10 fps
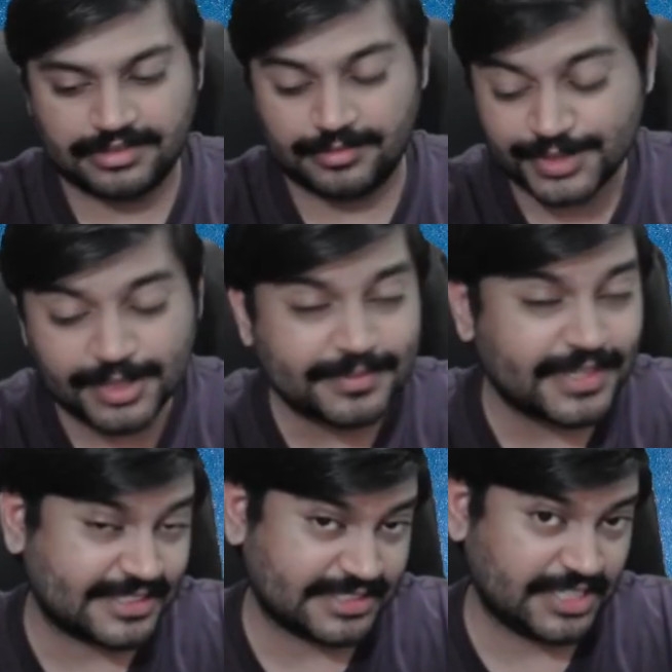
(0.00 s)
bishop
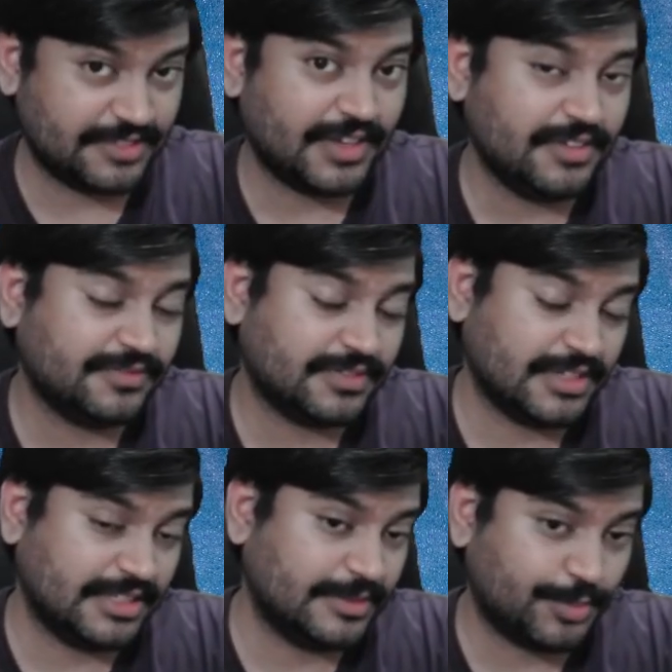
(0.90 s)
takes e5,
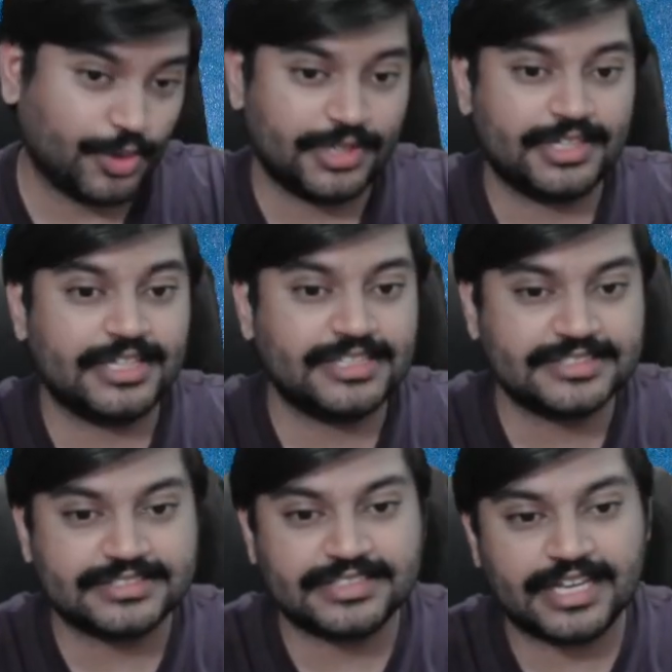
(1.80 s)
and the point
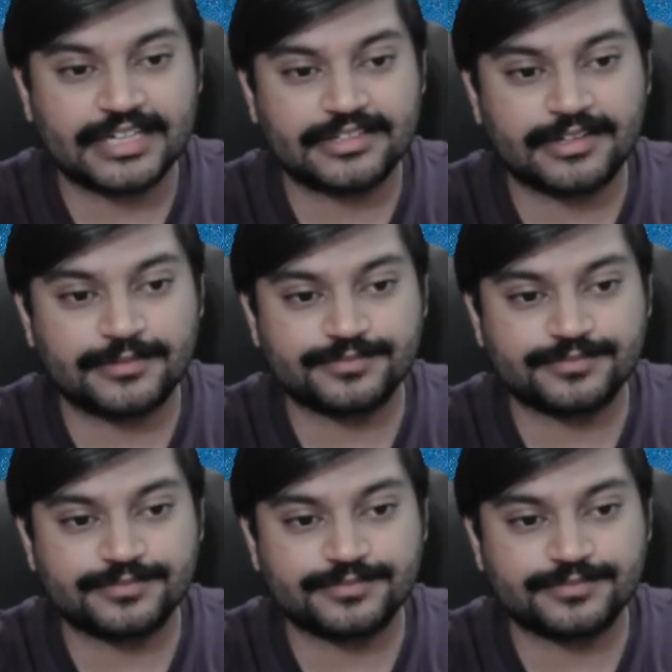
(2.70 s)
is that